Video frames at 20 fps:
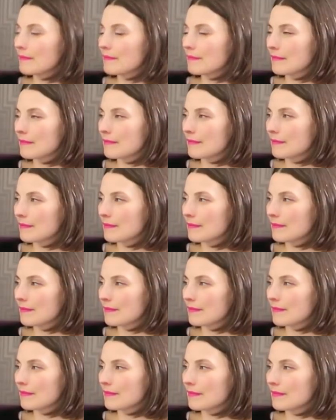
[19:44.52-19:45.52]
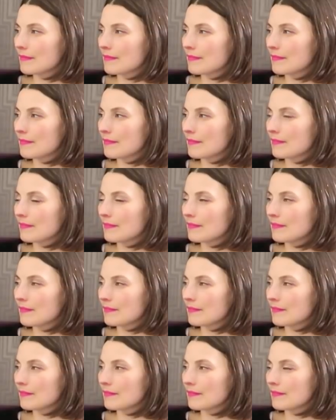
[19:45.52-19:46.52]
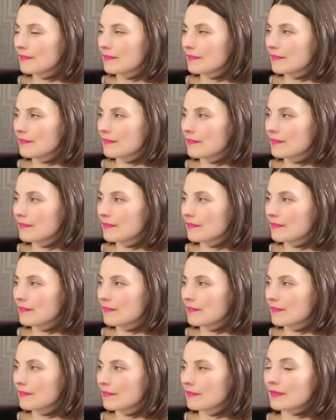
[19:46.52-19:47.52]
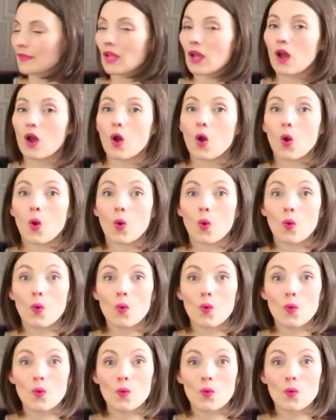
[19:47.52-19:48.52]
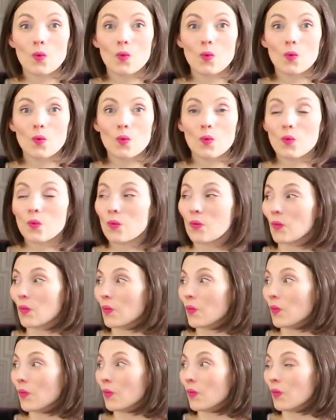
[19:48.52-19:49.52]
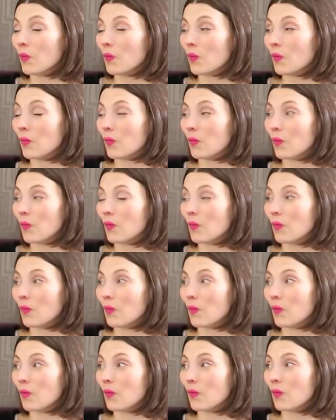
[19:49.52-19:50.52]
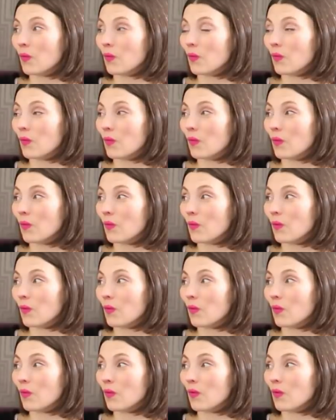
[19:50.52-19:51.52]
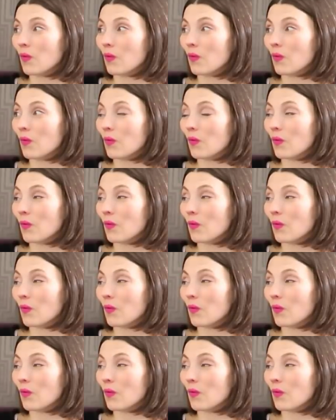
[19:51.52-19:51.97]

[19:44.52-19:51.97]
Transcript: [no speech]